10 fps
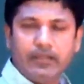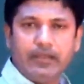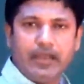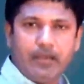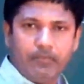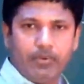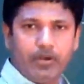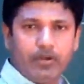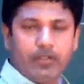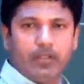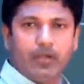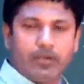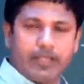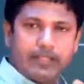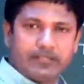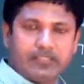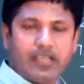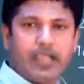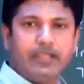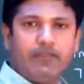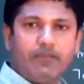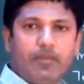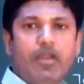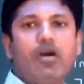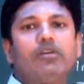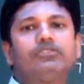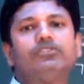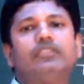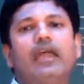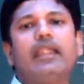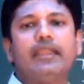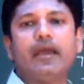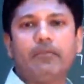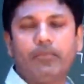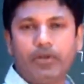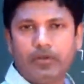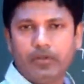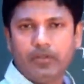number, okay, the sign belongs to that number.